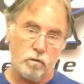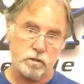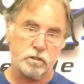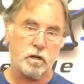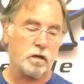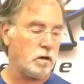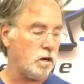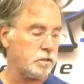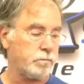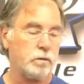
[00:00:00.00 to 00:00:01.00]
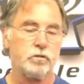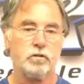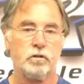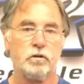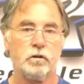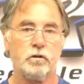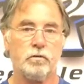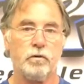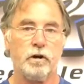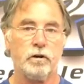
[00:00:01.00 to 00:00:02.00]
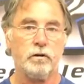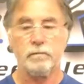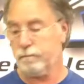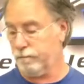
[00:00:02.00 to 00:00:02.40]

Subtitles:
which is going to cause premature wear